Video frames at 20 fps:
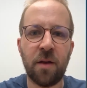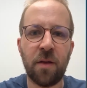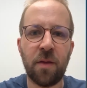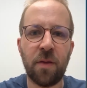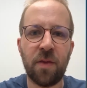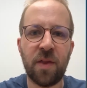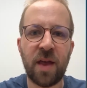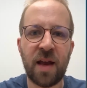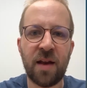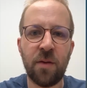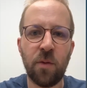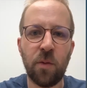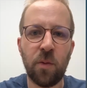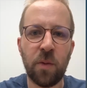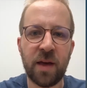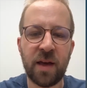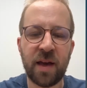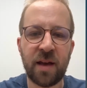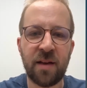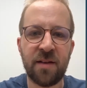Then we
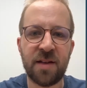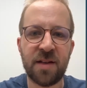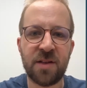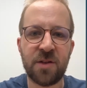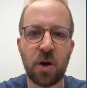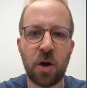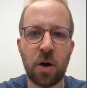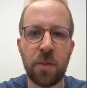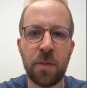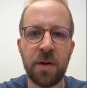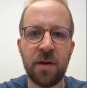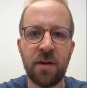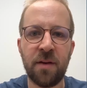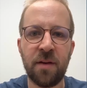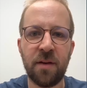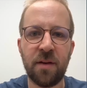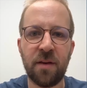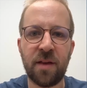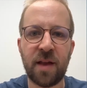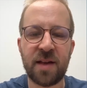can
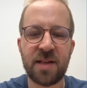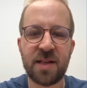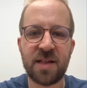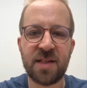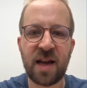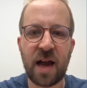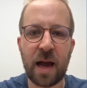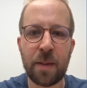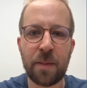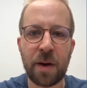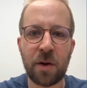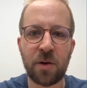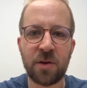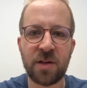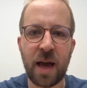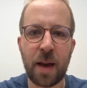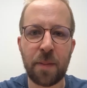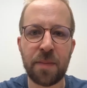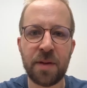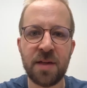determine that a timeout
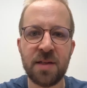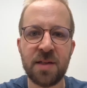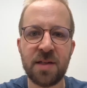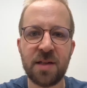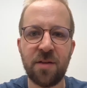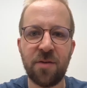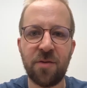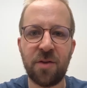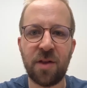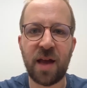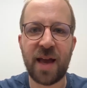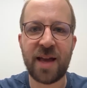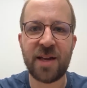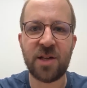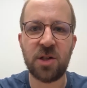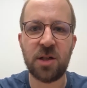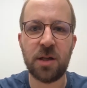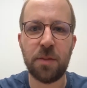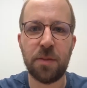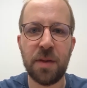happened. If the
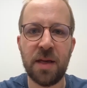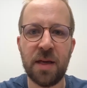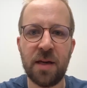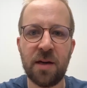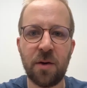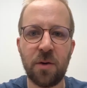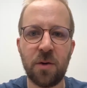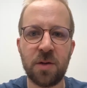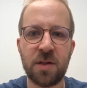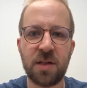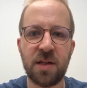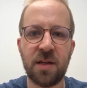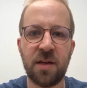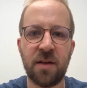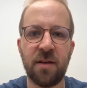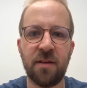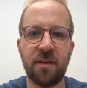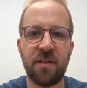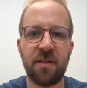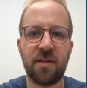HTTP code
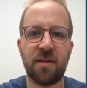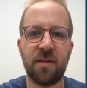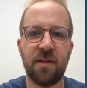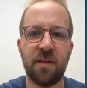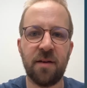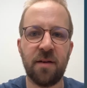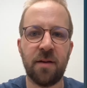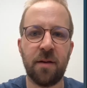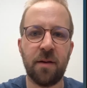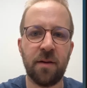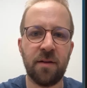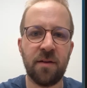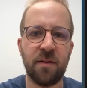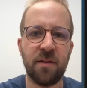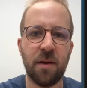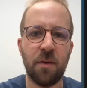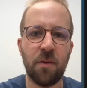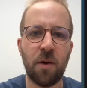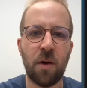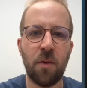is
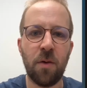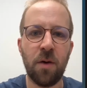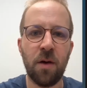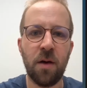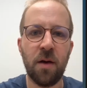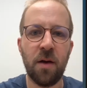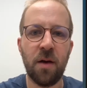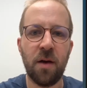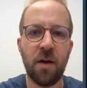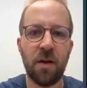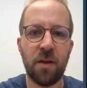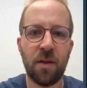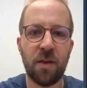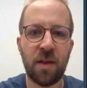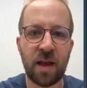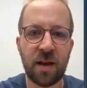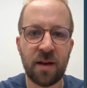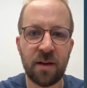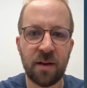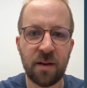0,
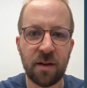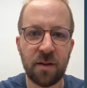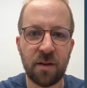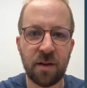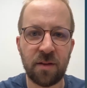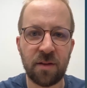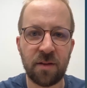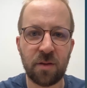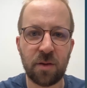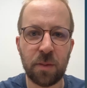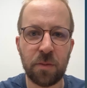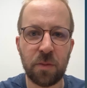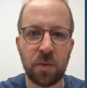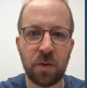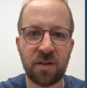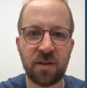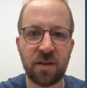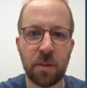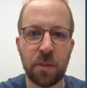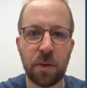then the script
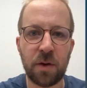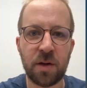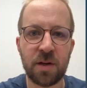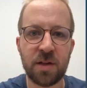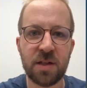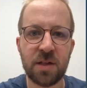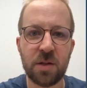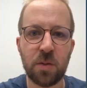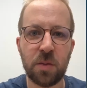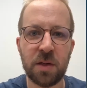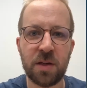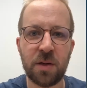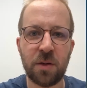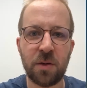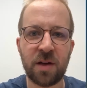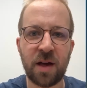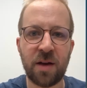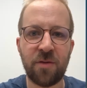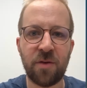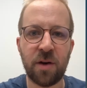was aborted. We
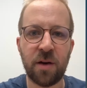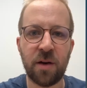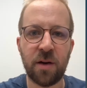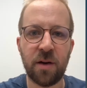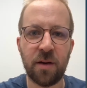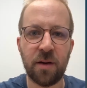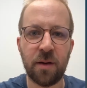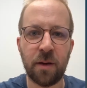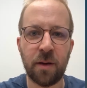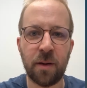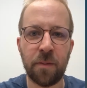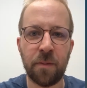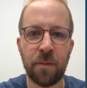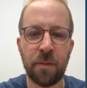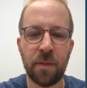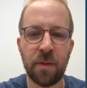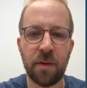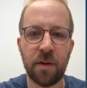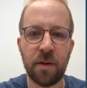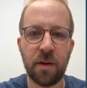don't have a
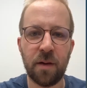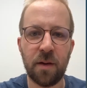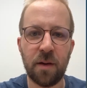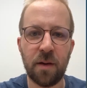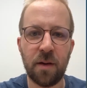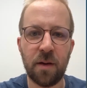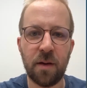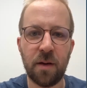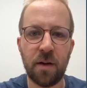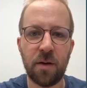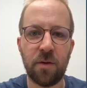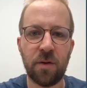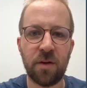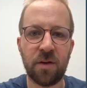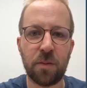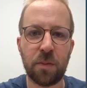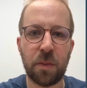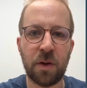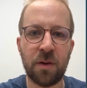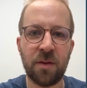
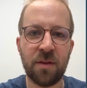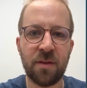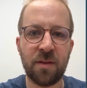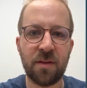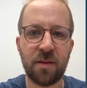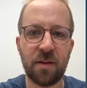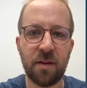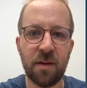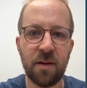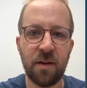response.